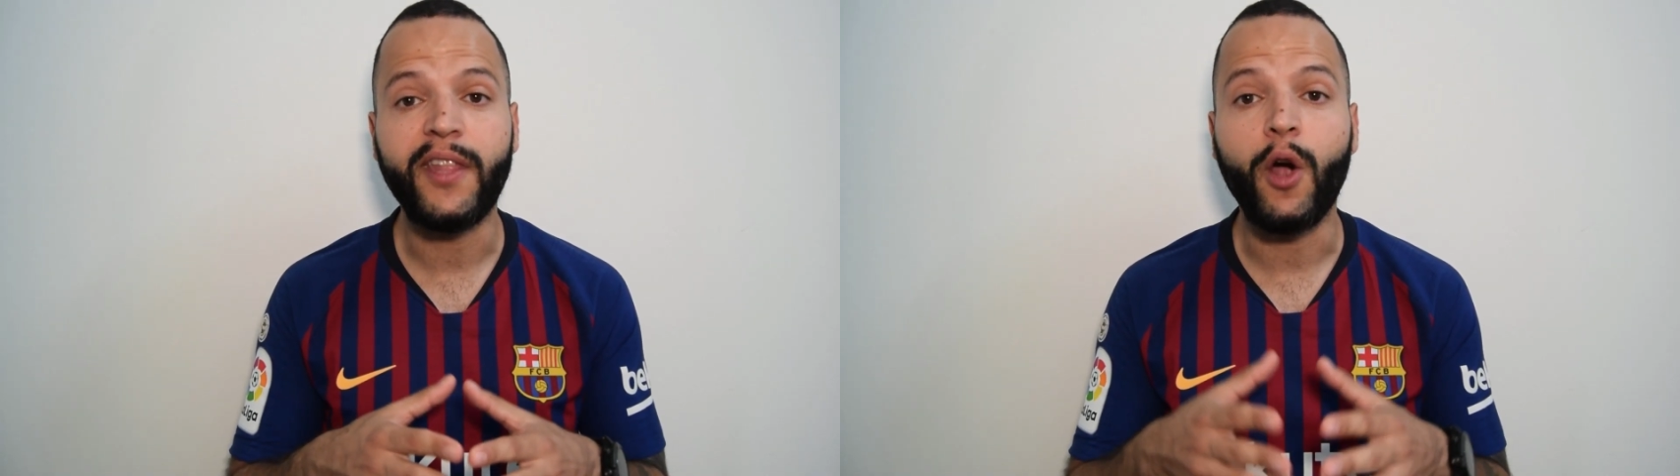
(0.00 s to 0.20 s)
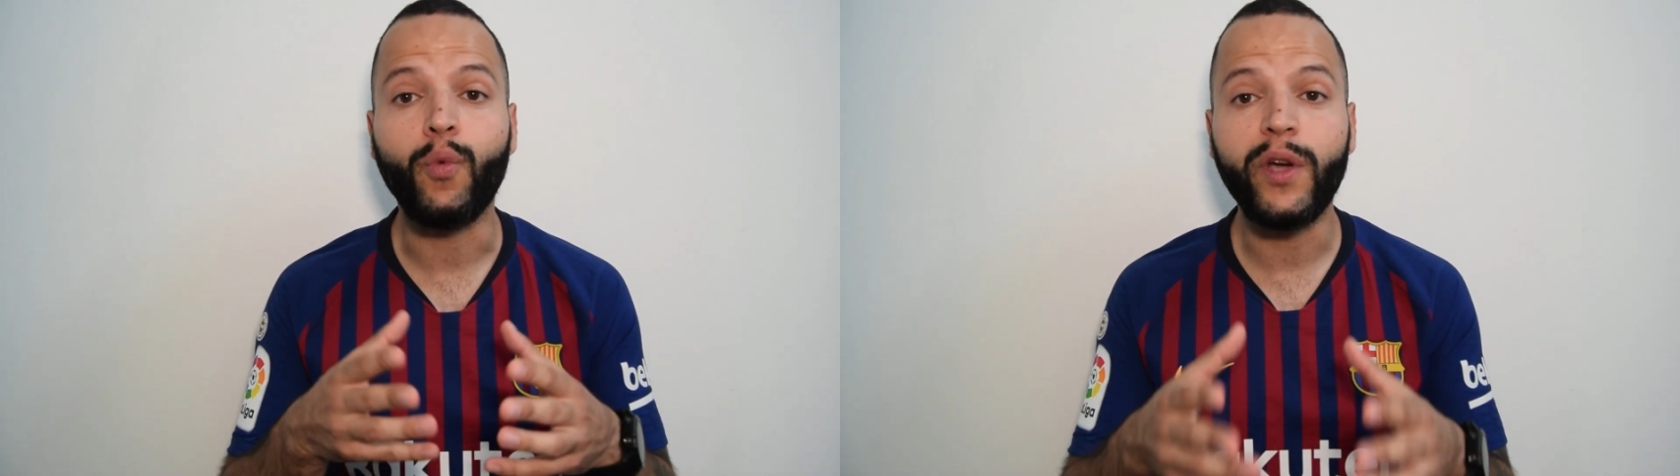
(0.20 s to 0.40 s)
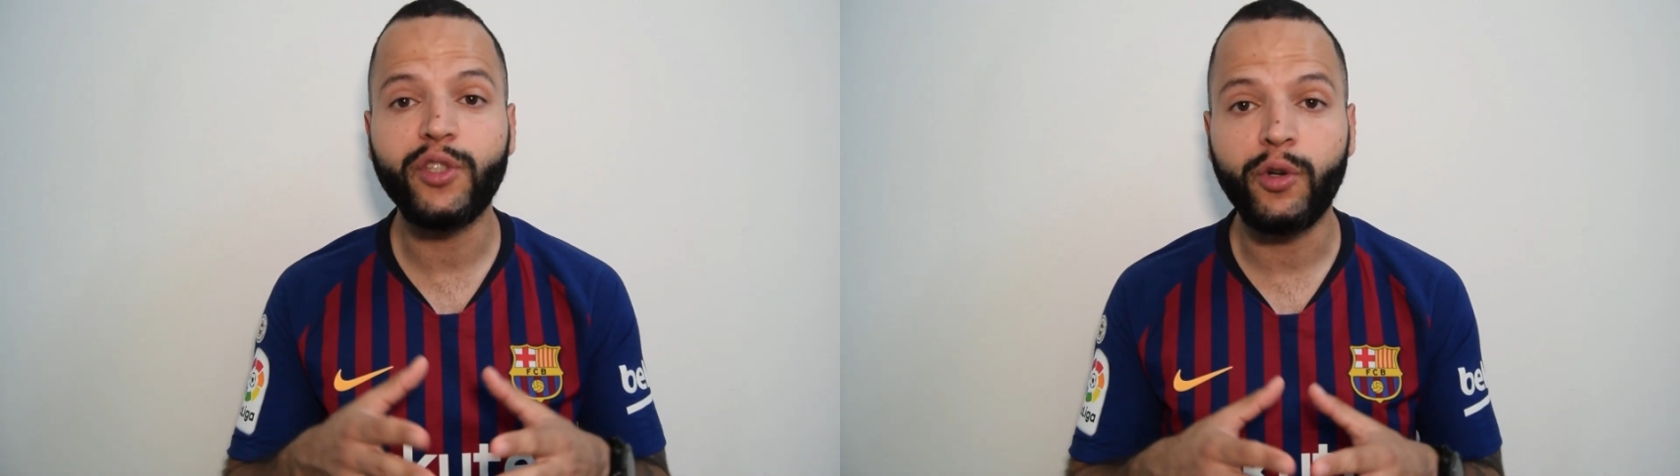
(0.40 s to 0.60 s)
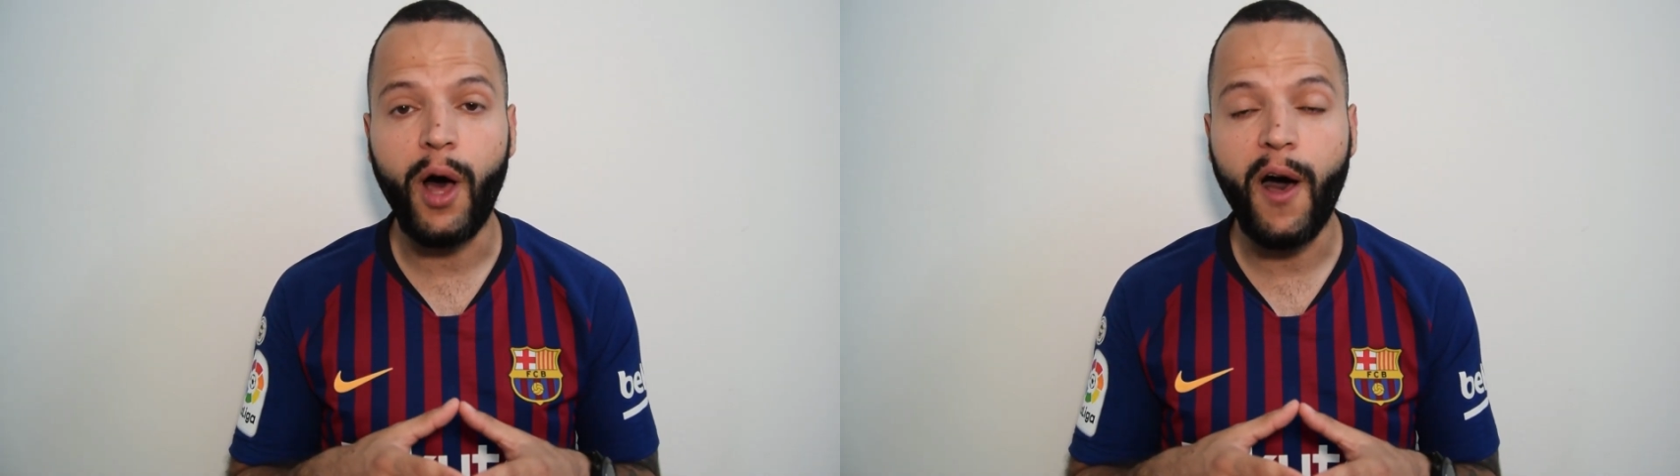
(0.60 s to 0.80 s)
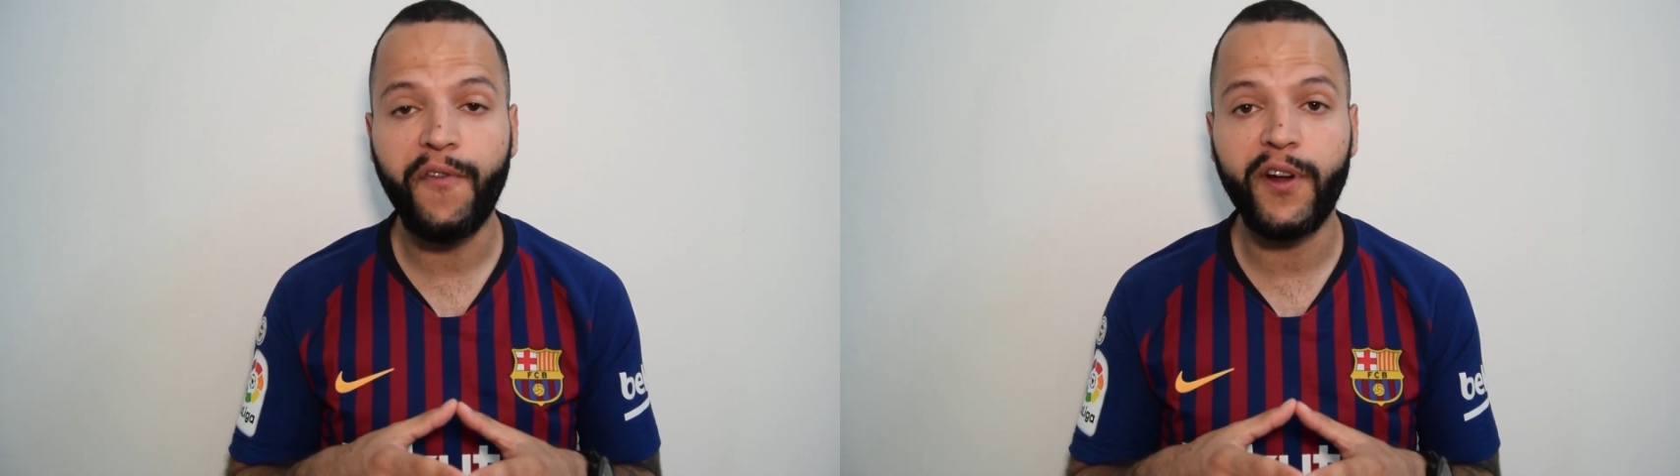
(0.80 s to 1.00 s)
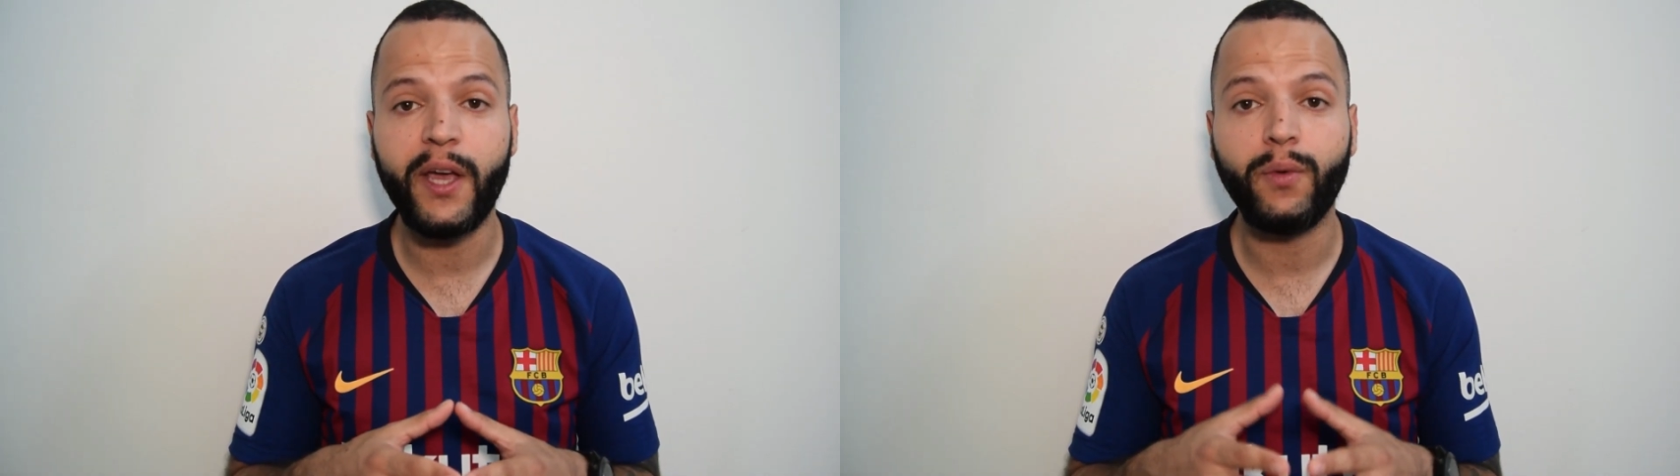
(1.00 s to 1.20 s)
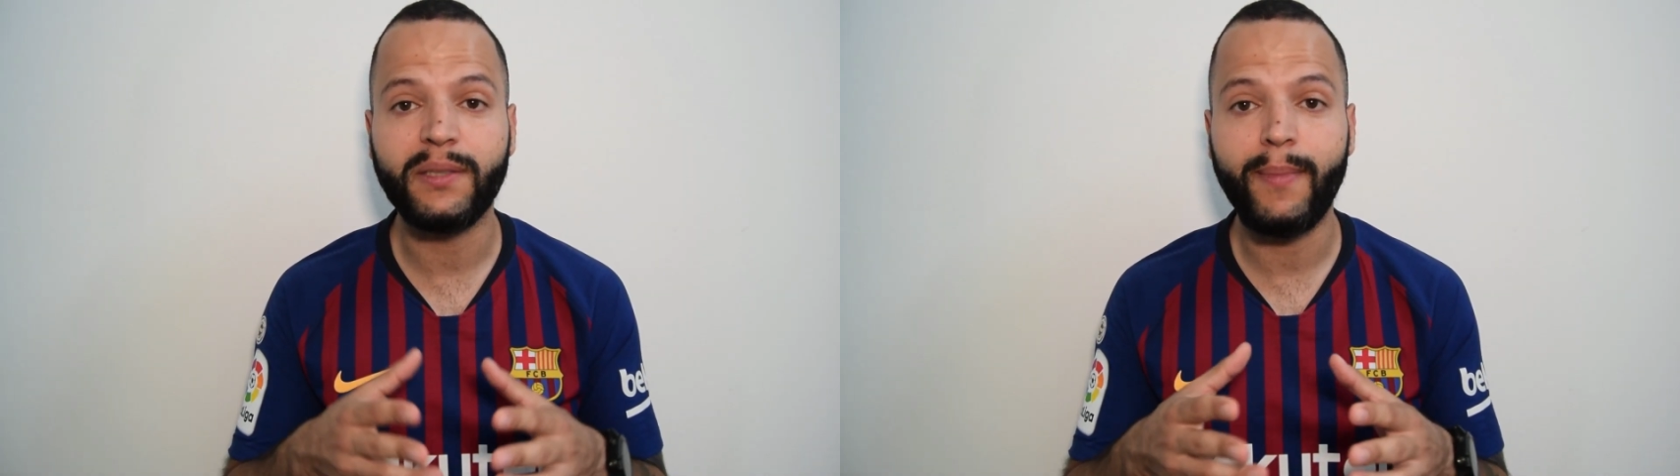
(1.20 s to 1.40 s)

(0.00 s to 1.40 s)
the original offer that was